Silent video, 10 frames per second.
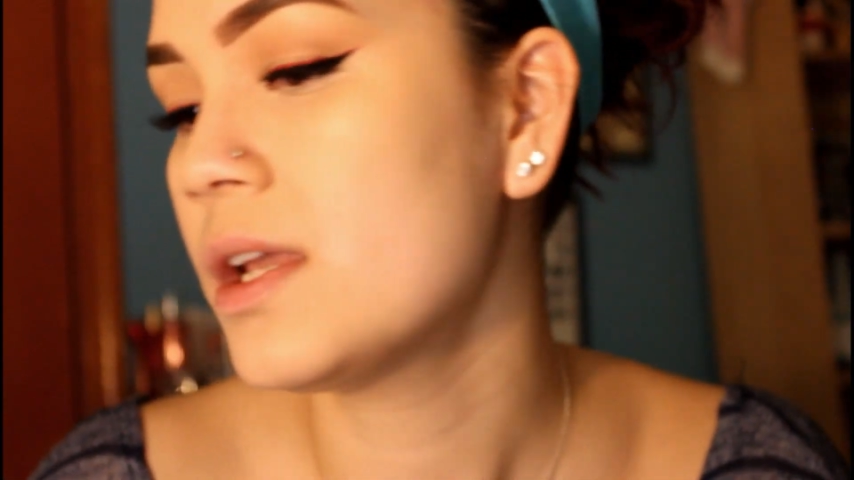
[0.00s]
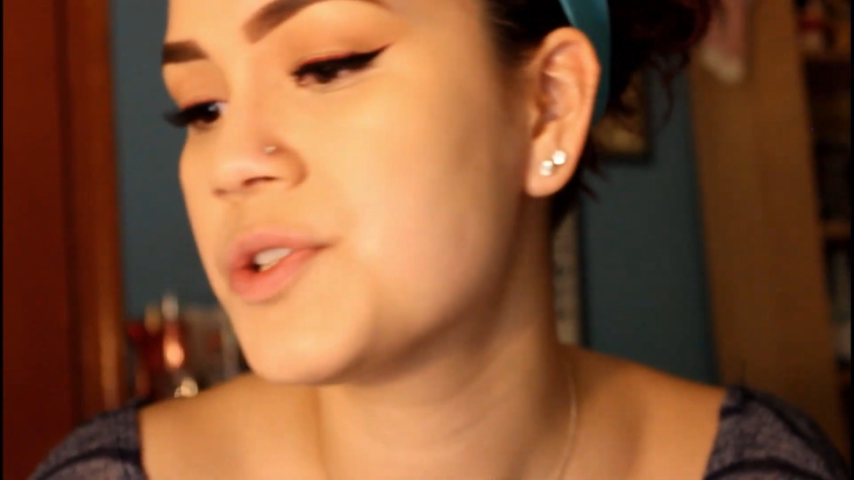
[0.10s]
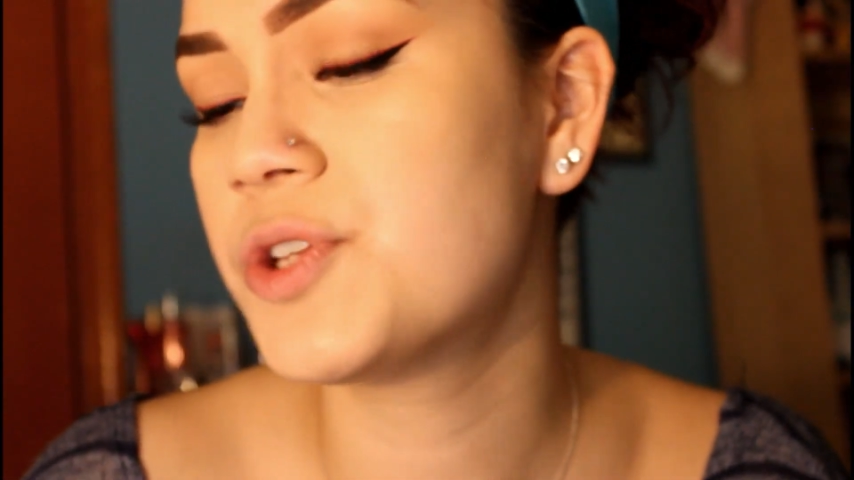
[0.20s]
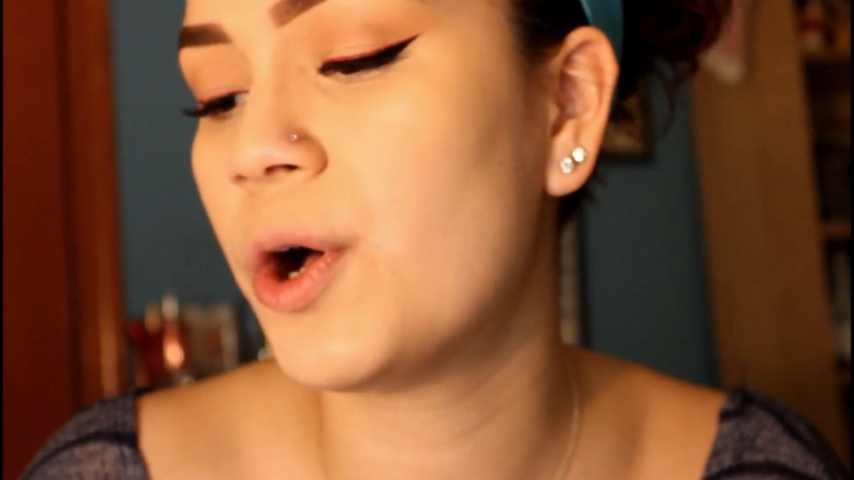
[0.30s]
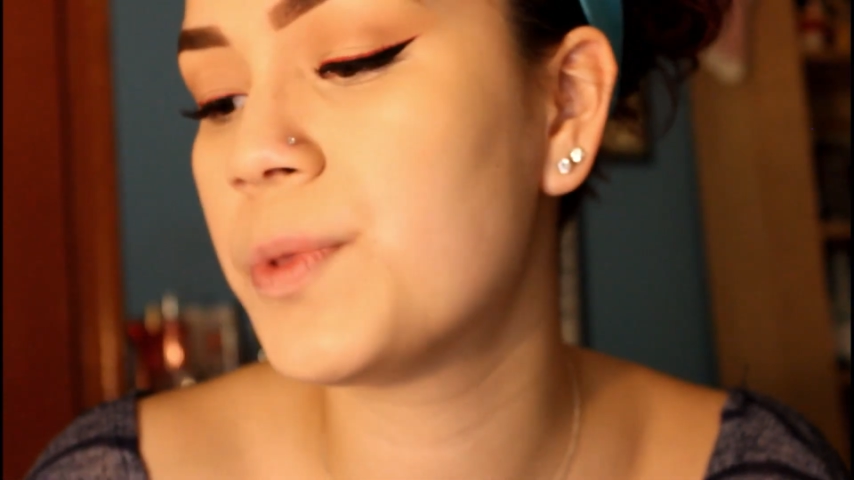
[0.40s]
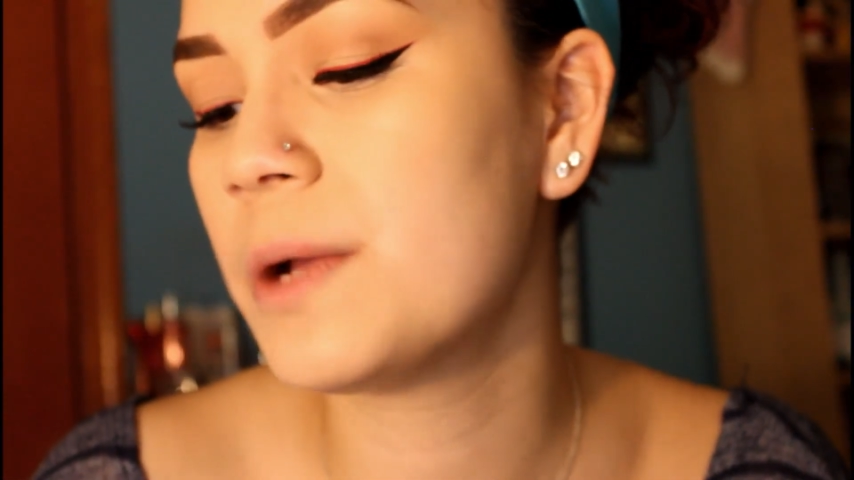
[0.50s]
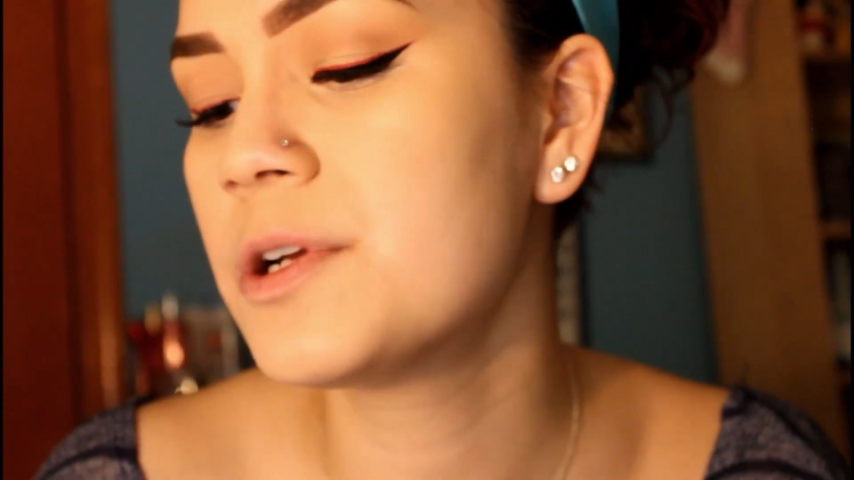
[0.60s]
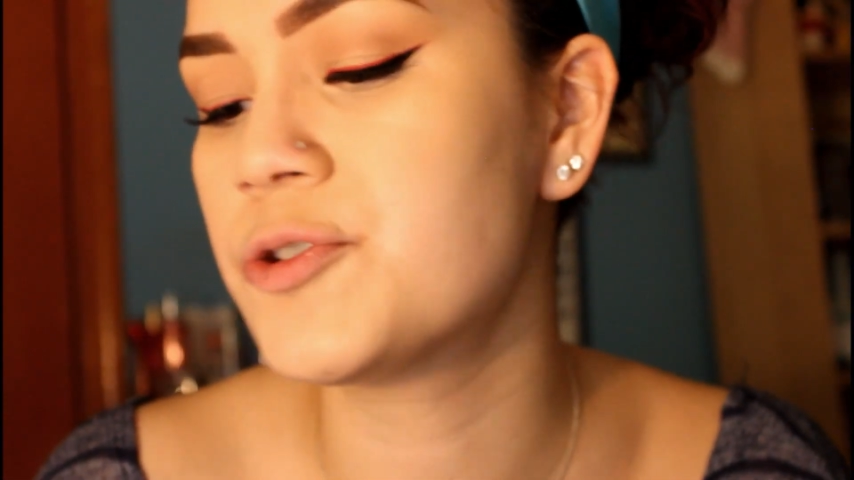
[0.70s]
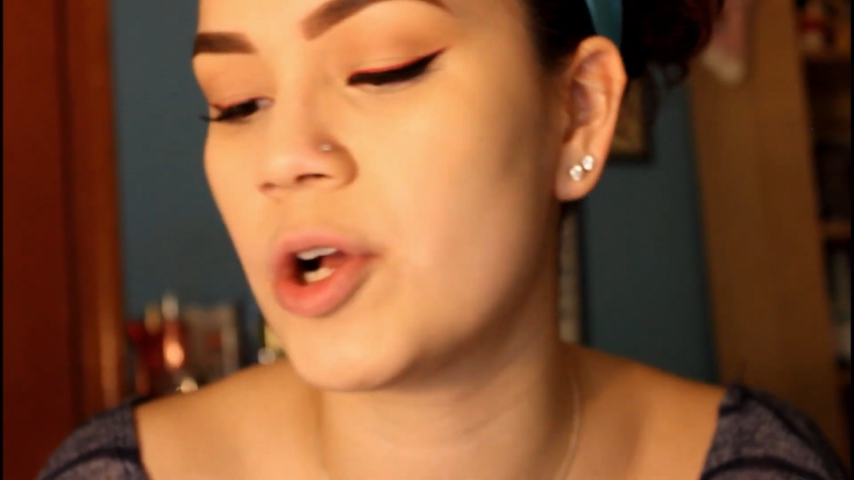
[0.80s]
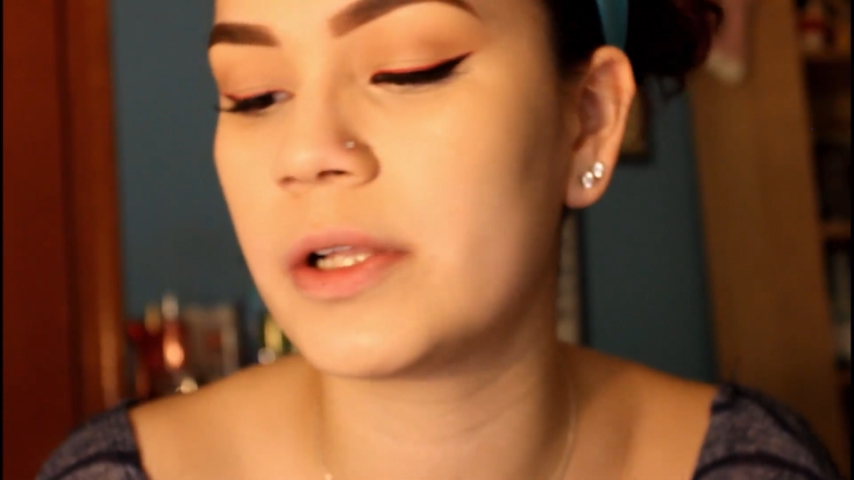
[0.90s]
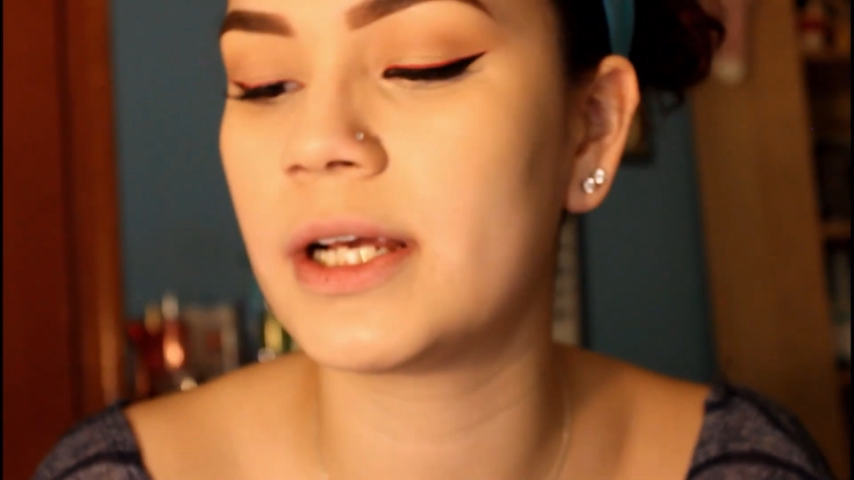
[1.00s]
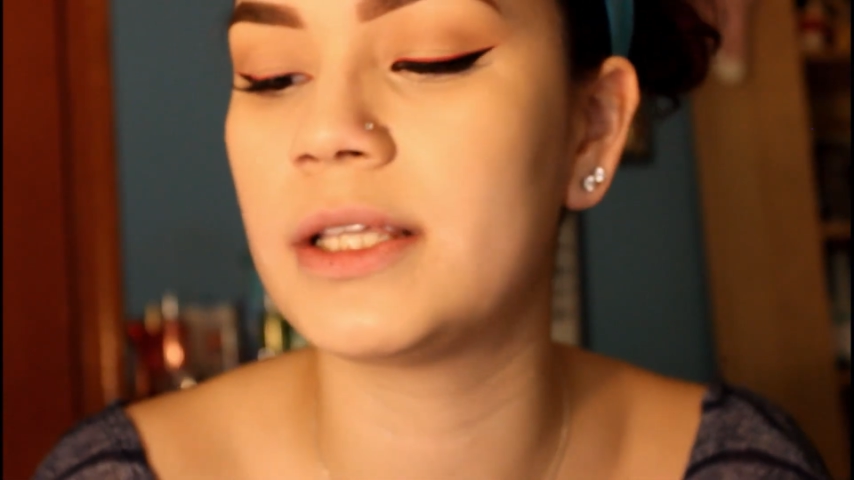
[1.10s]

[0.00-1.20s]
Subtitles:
So they were struggling a